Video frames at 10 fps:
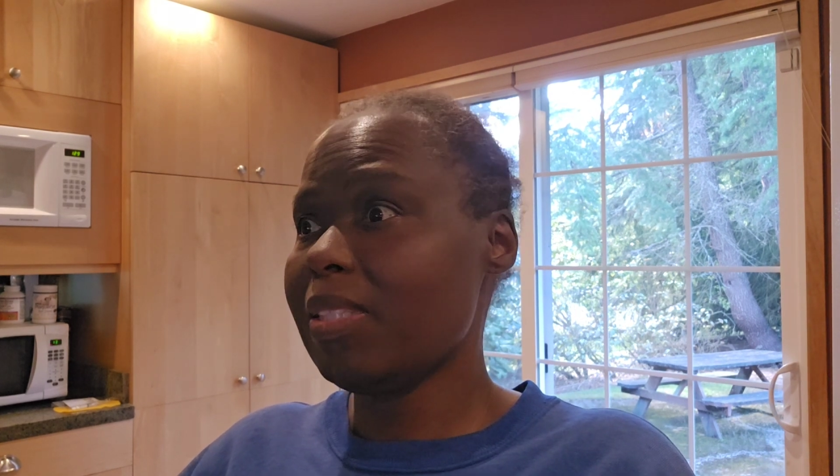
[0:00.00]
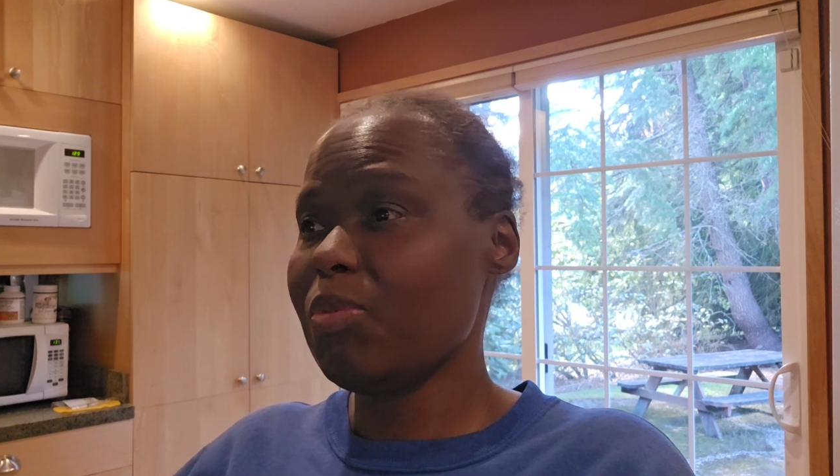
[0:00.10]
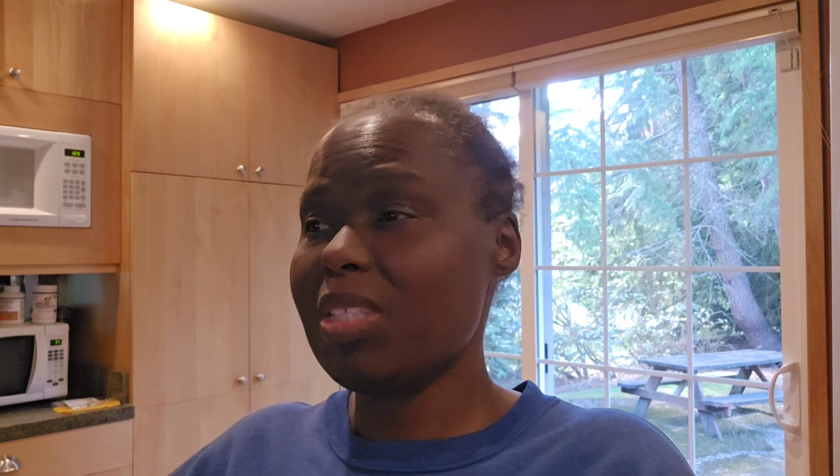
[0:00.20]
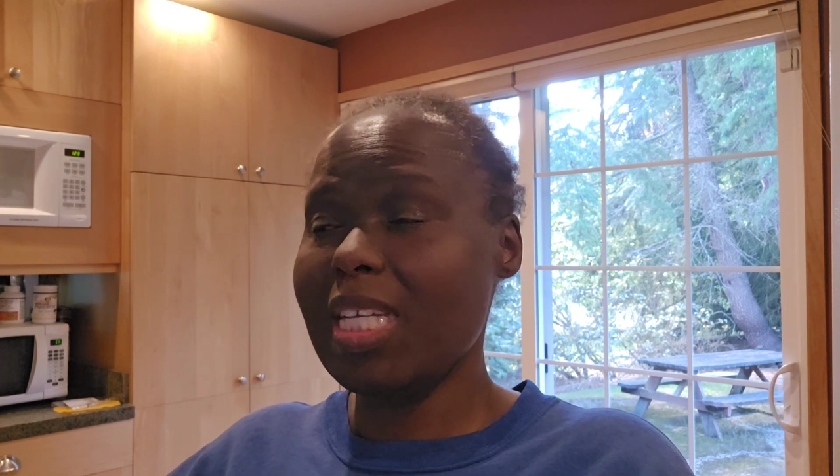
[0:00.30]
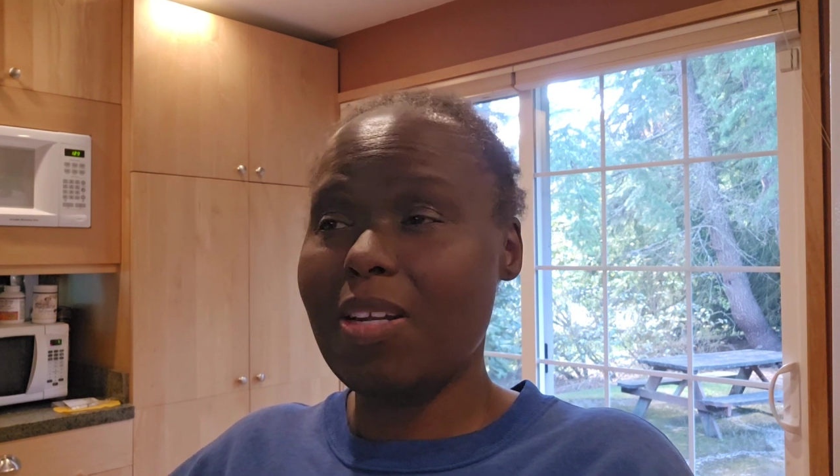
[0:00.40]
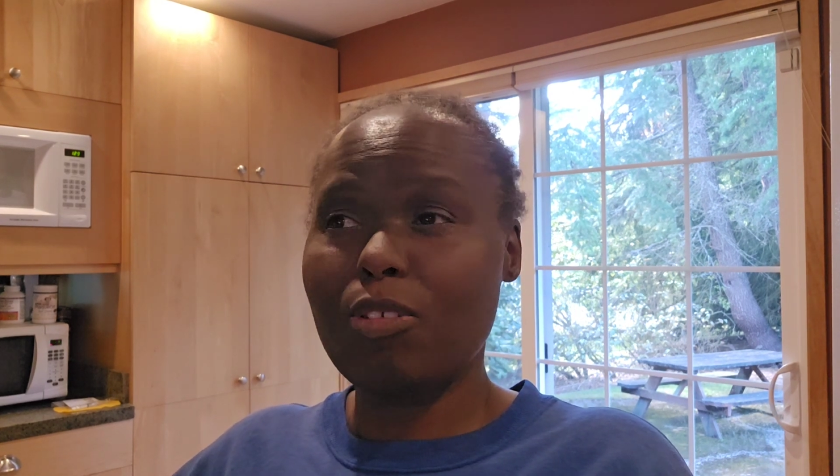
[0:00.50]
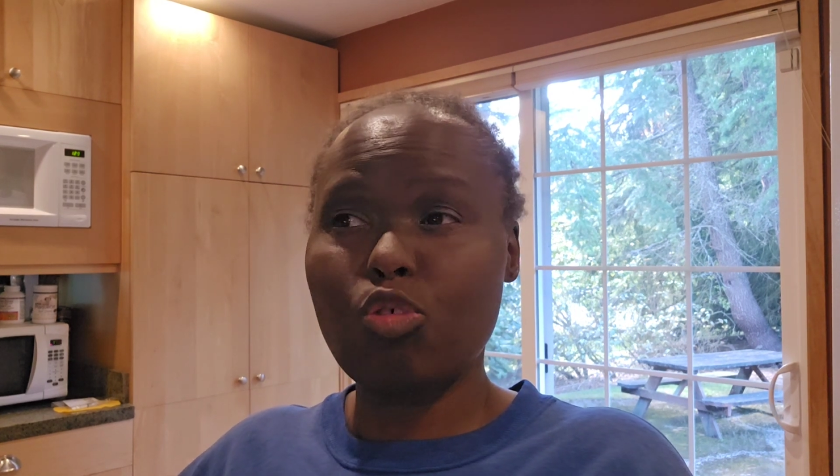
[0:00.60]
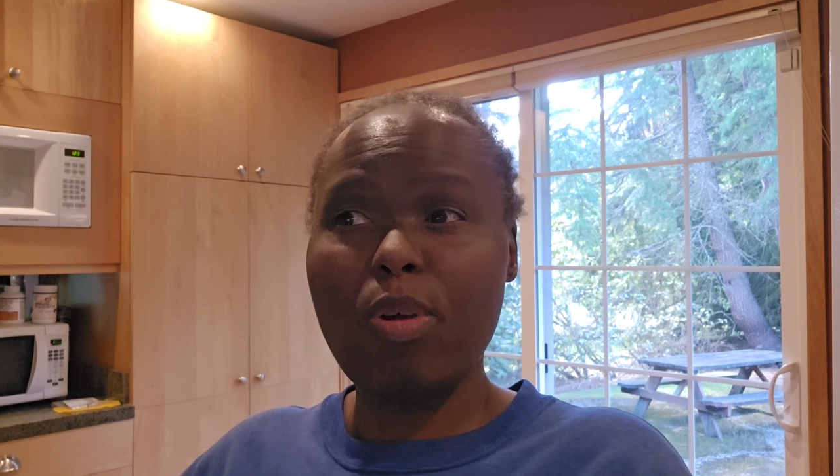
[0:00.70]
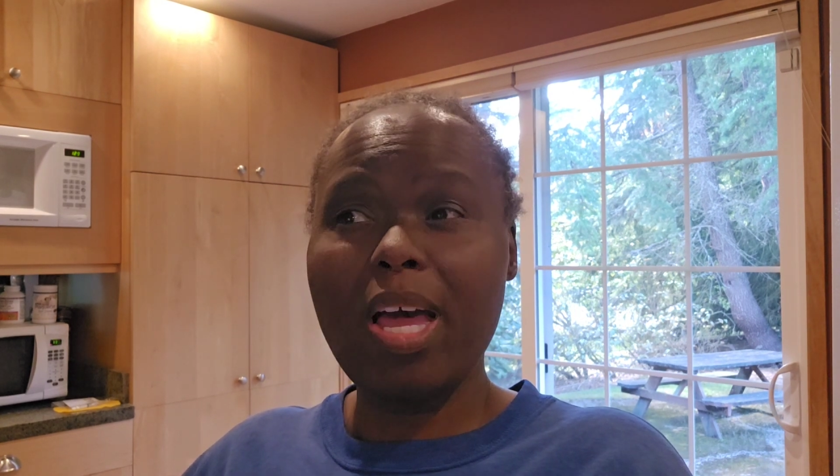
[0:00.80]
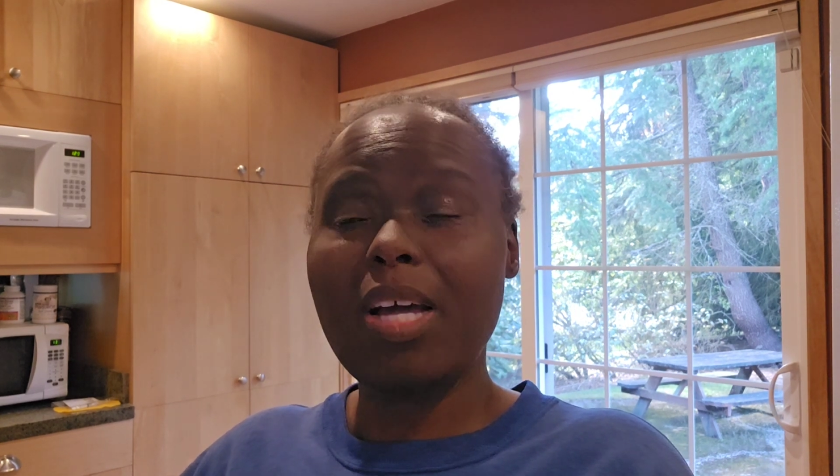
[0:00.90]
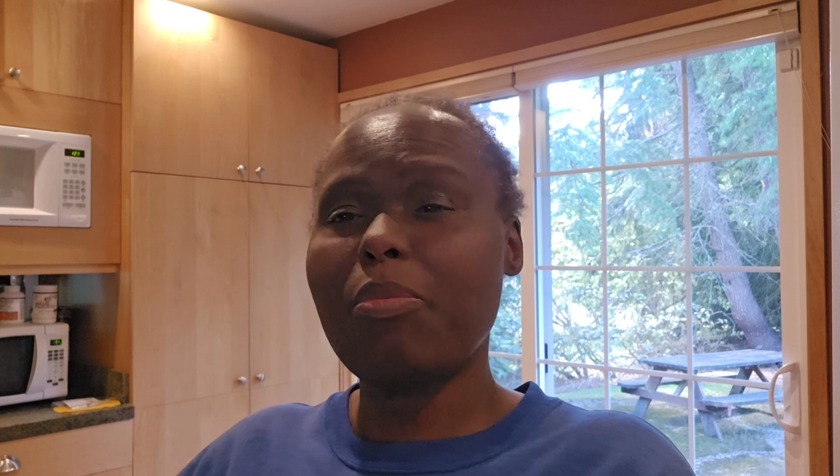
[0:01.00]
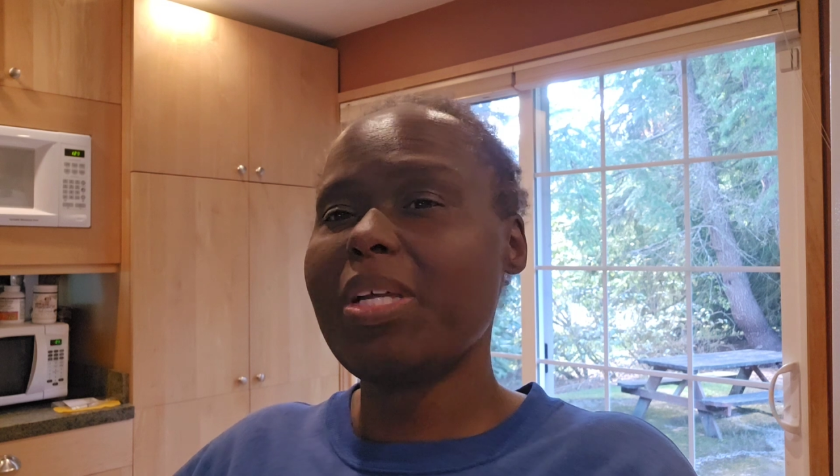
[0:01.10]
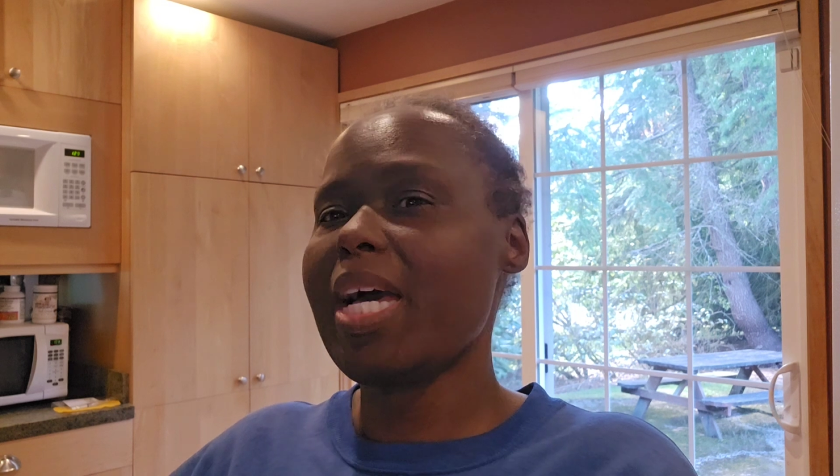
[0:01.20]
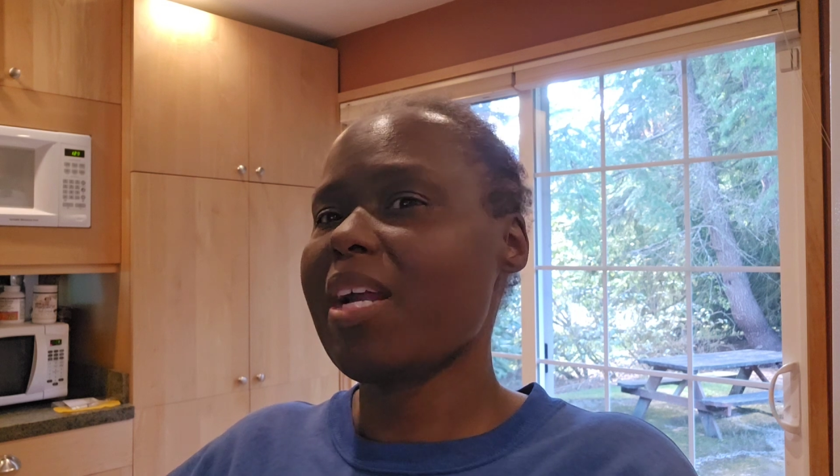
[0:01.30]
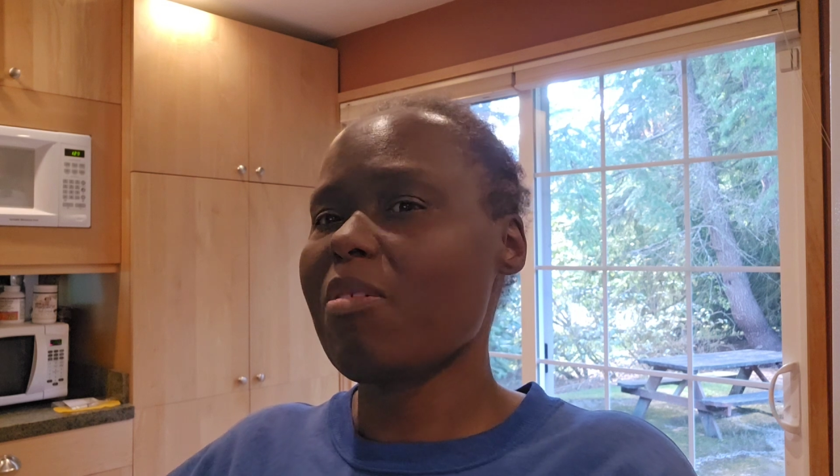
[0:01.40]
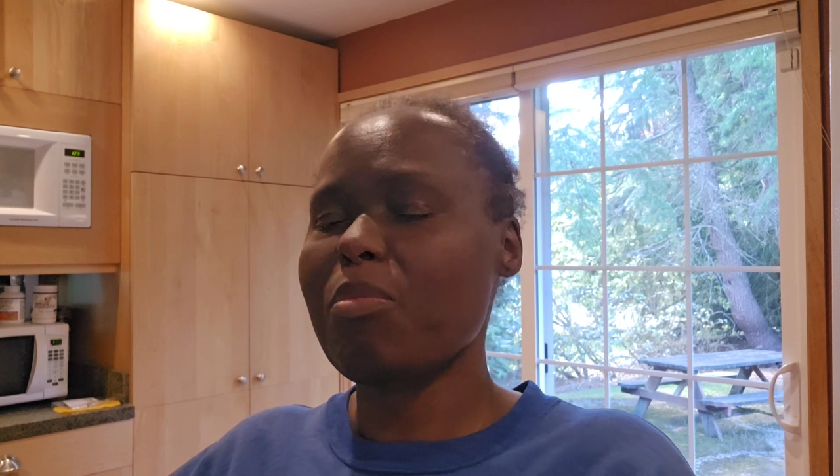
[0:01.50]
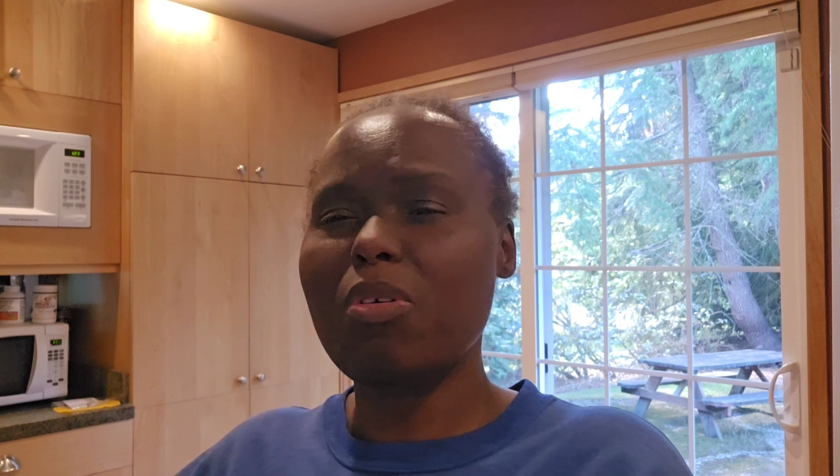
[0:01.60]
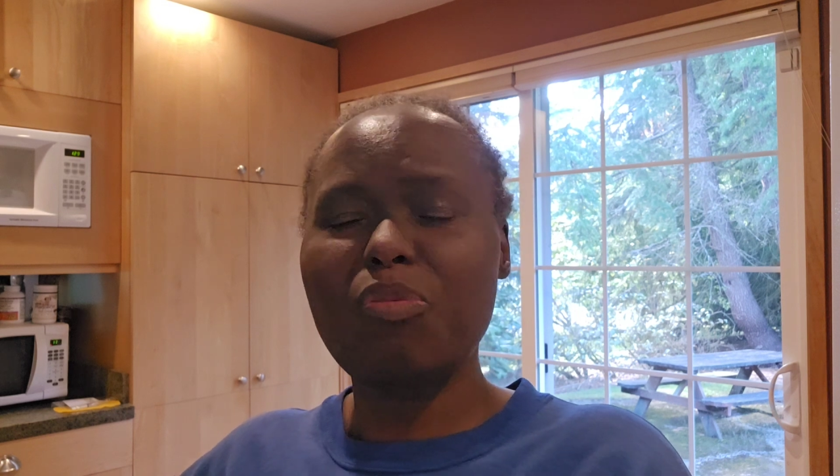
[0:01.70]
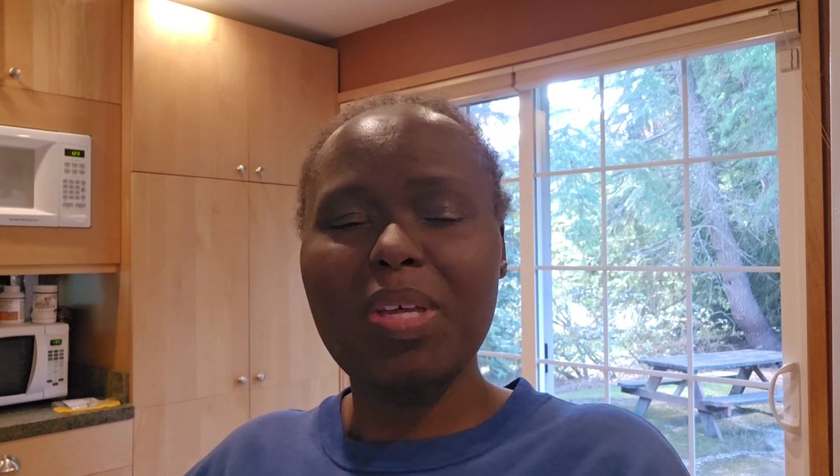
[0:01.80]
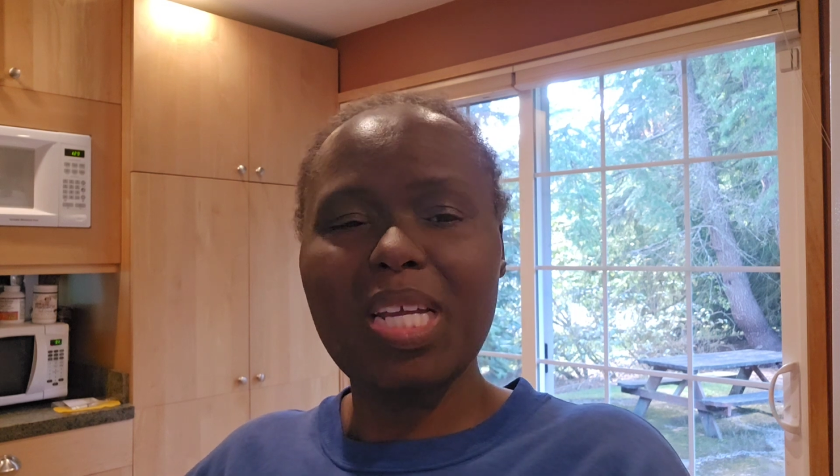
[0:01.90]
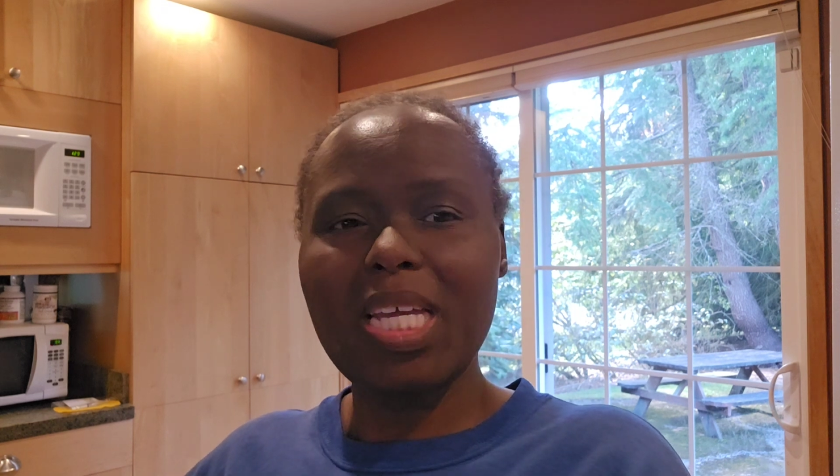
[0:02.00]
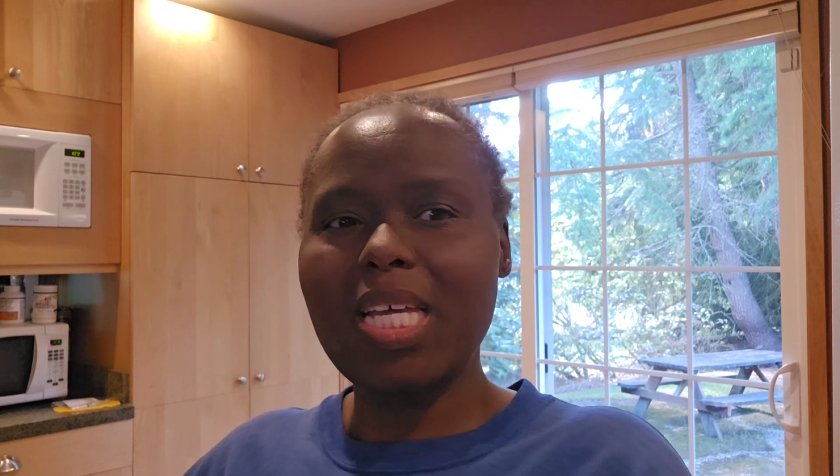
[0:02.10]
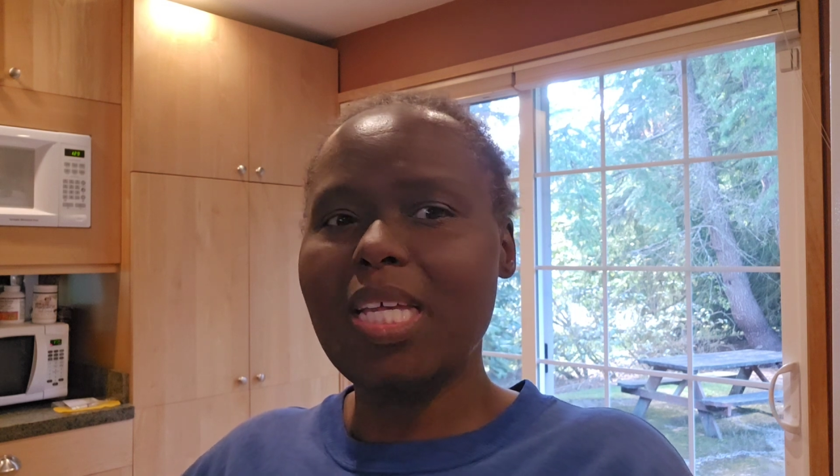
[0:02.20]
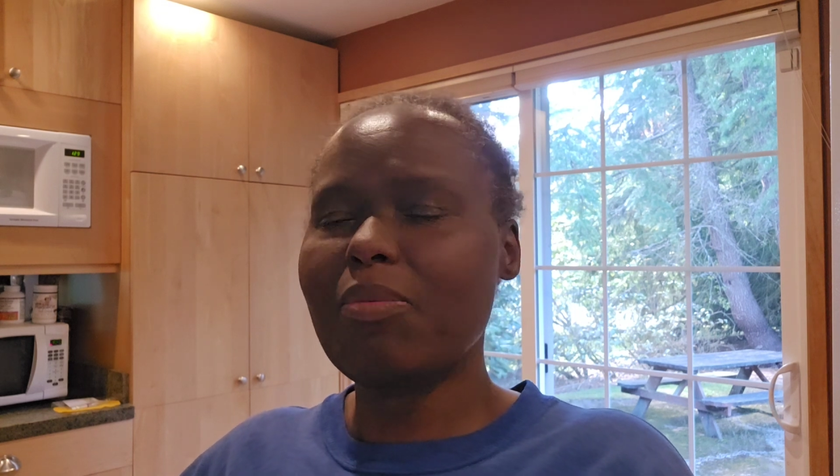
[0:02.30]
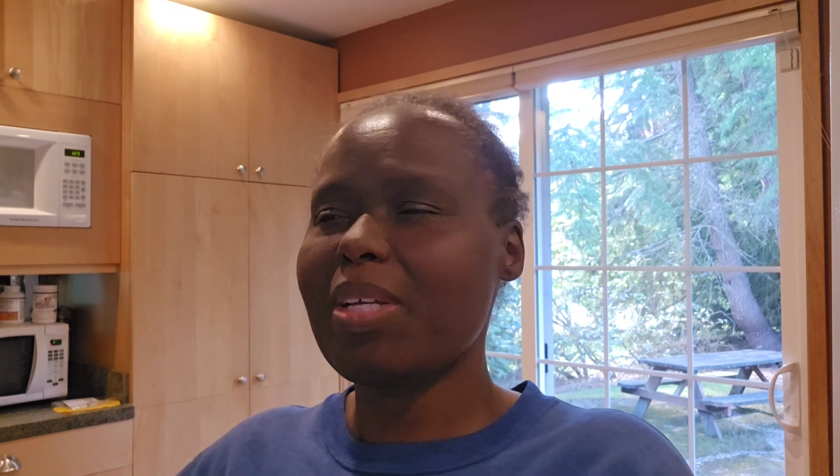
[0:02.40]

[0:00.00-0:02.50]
We stayed on track. We got our movement in.